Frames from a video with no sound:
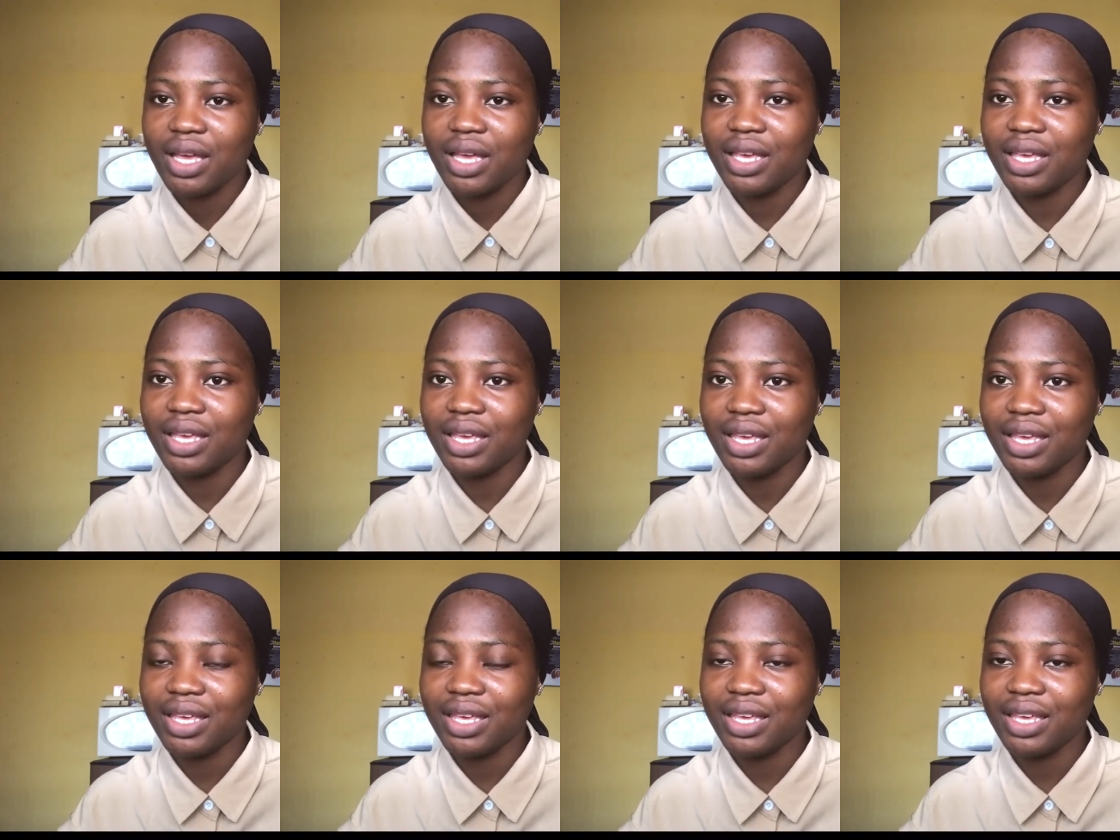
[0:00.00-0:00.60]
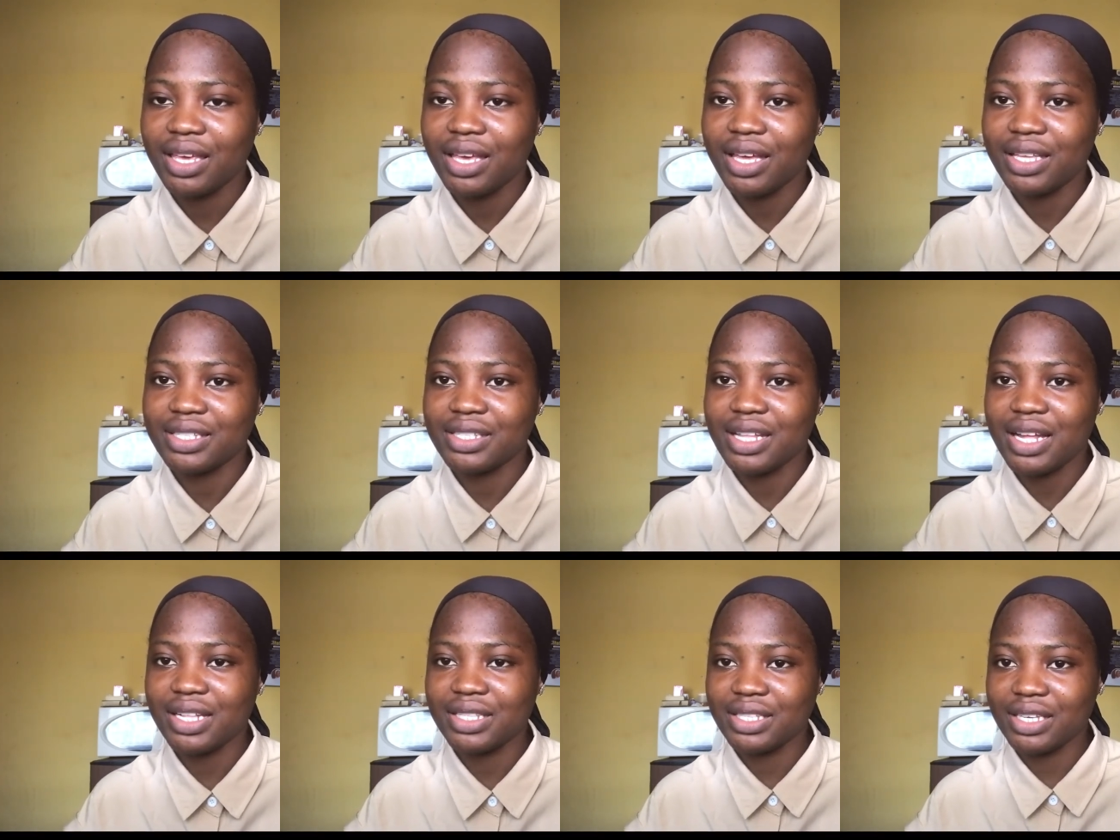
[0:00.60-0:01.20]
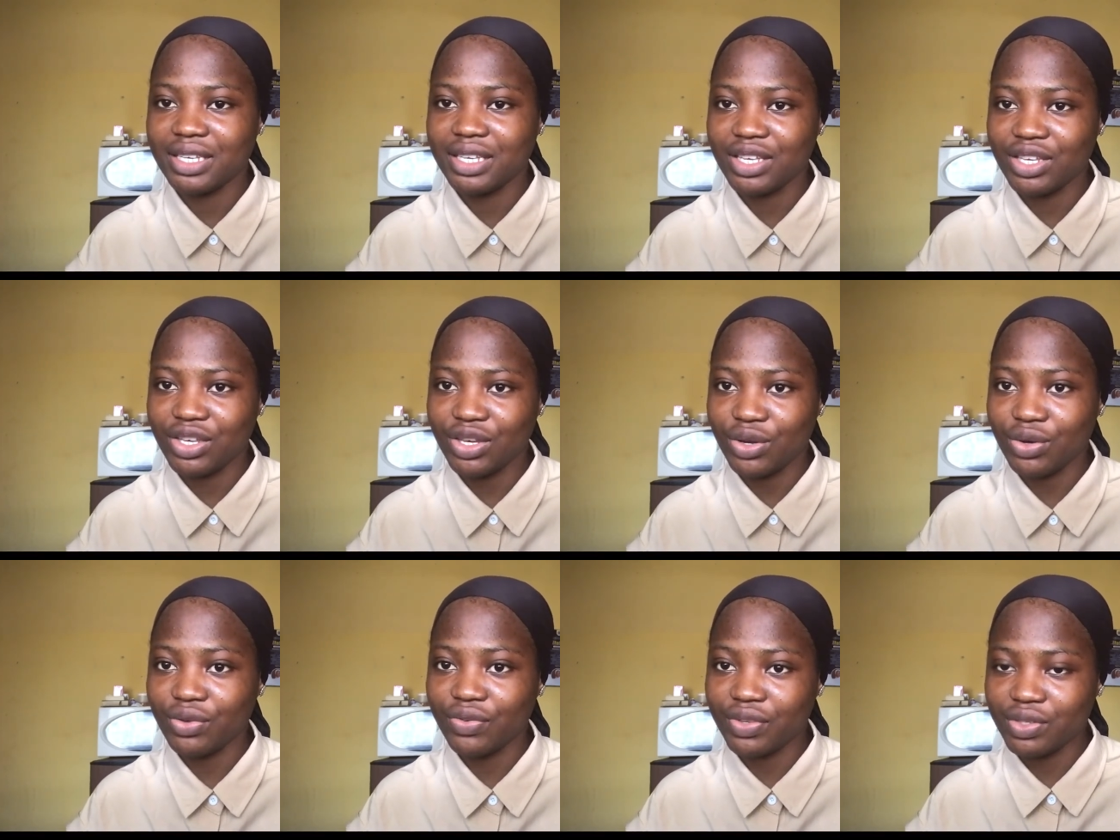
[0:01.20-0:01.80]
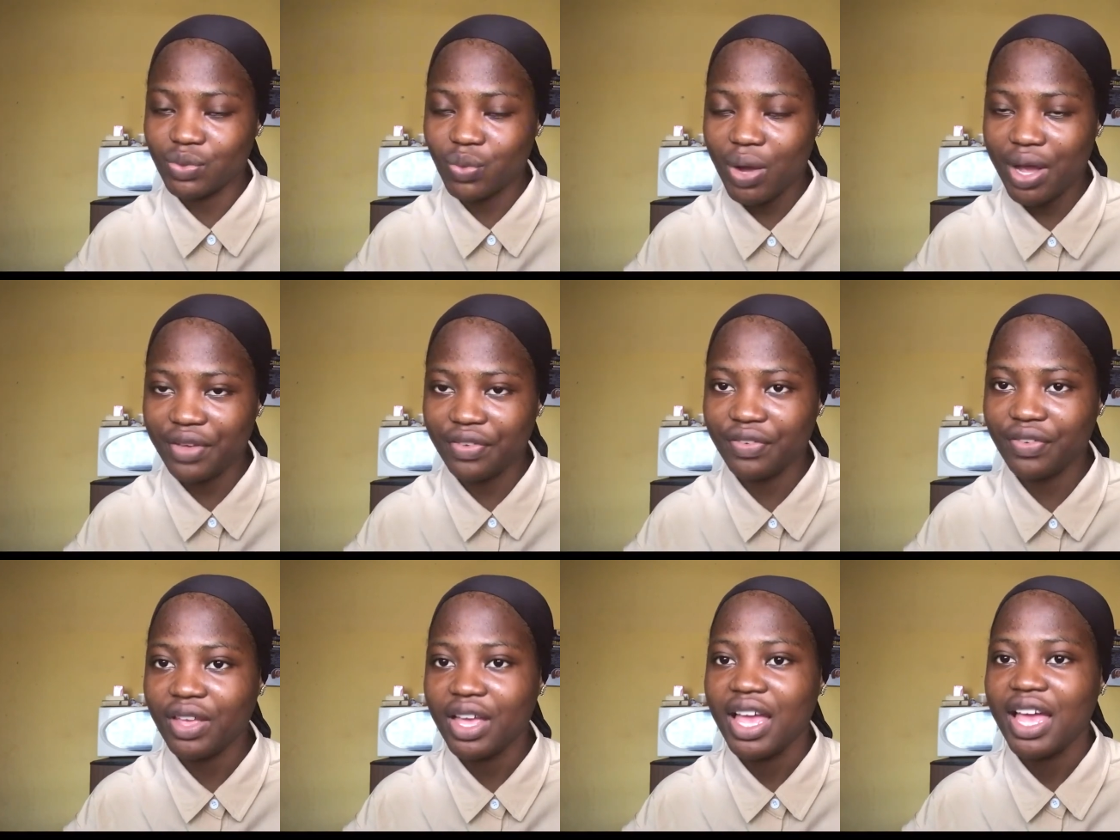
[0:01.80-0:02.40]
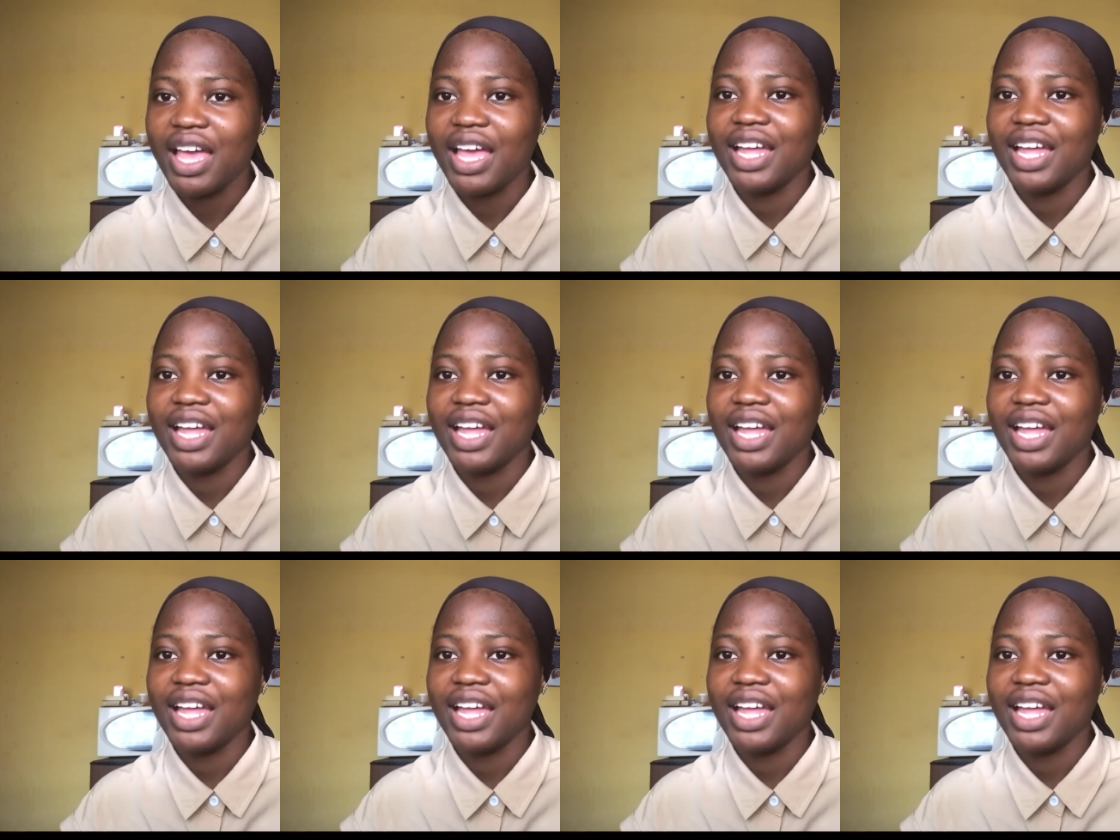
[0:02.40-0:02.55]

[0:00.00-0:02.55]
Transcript: he has done taking care of his wife.